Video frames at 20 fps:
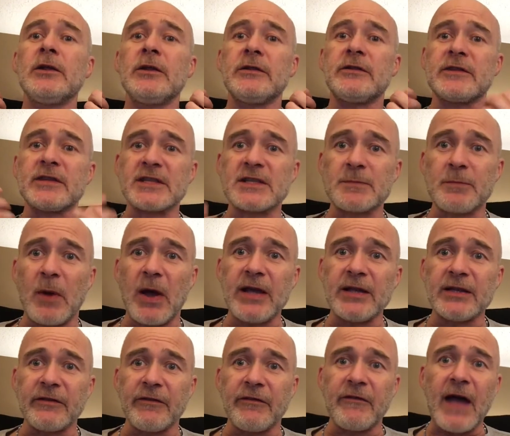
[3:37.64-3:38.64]
despite
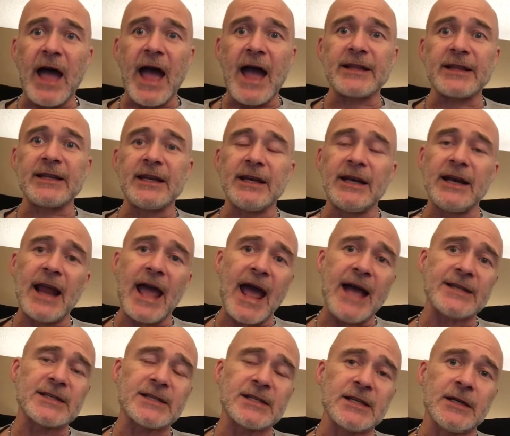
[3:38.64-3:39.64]
the fact that
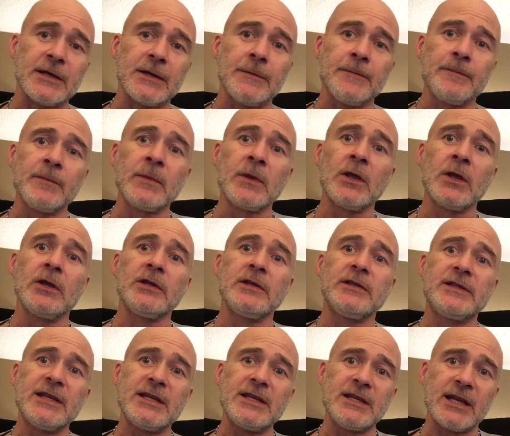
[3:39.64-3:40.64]
NASA
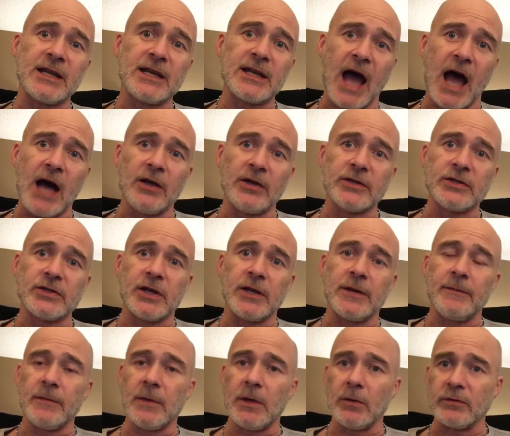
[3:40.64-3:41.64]
didn't acknowledge it,
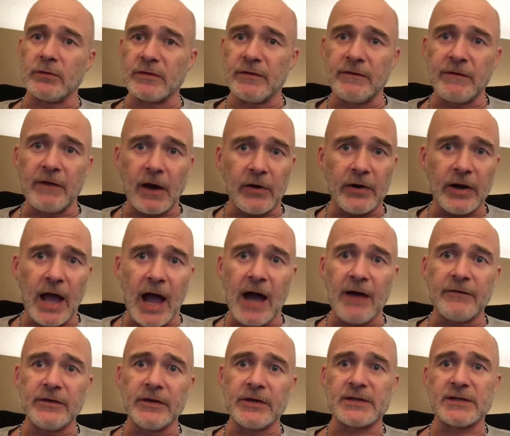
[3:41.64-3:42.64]
it was very
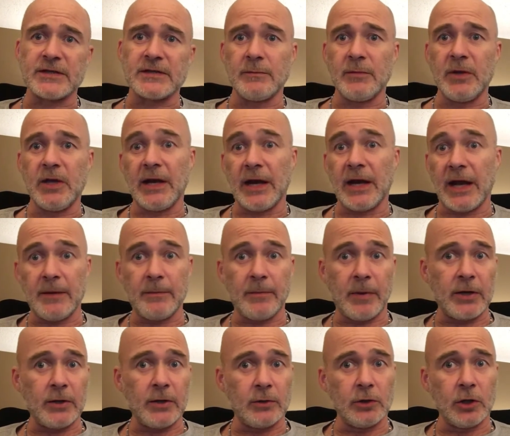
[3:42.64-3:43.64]
obvious to me and
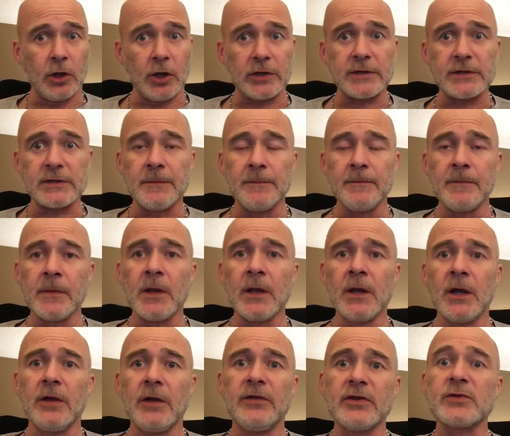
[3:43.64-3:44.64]
anybody who looked,
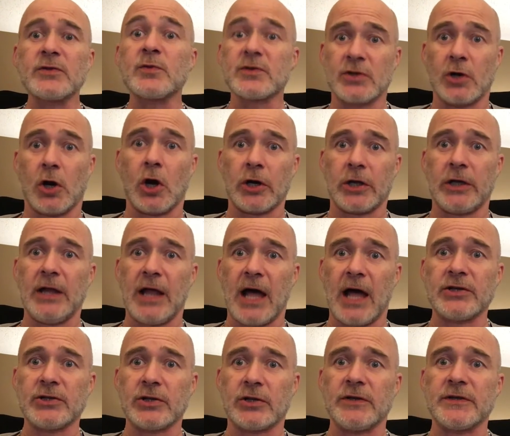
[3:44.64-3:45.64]
this was an
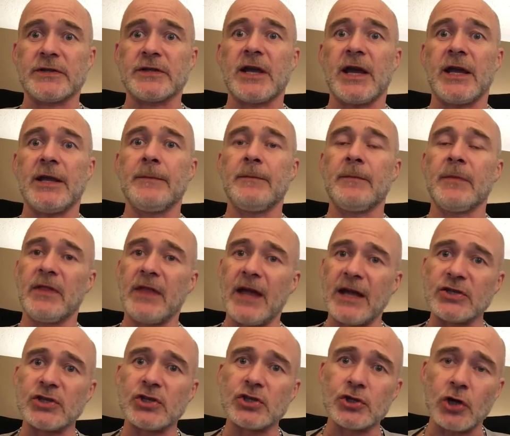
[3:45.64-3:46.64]
archaeological site. That
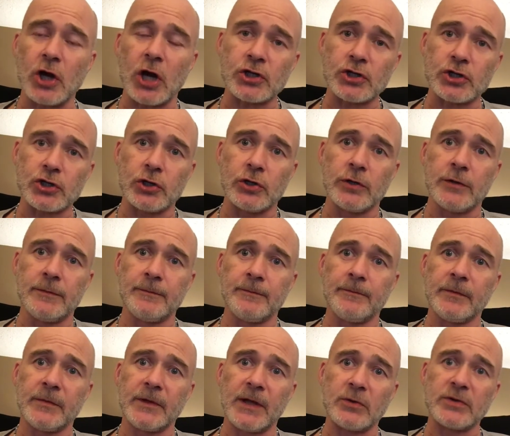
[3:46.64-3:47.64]
structure
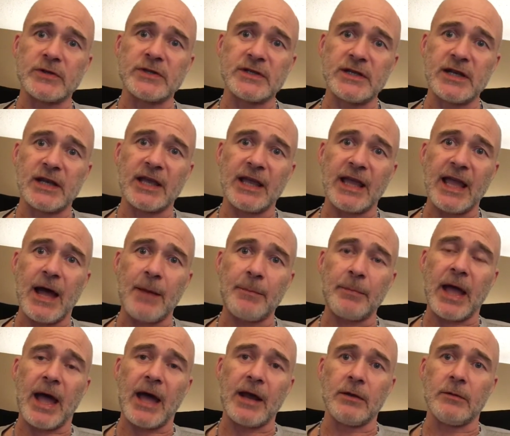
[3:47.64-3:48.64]
that was sticking out
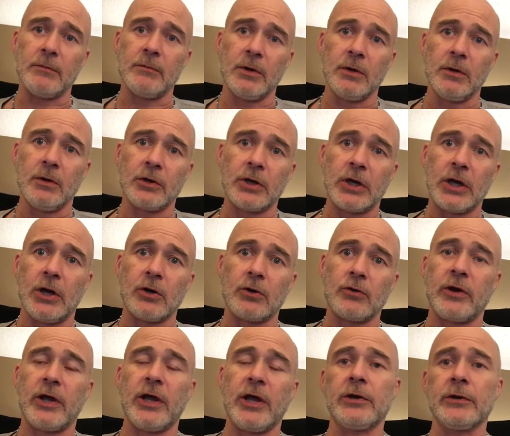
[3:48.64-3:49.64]
of the middle of Gale
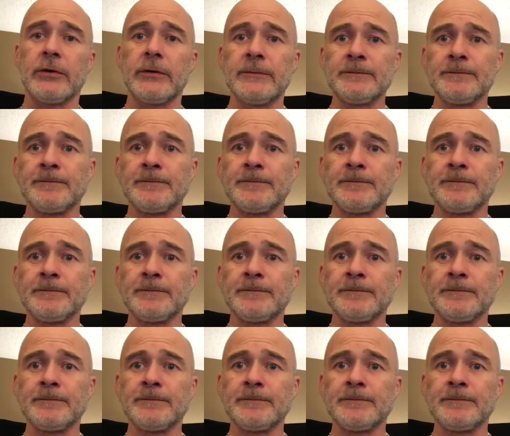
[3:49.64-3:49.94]
Crater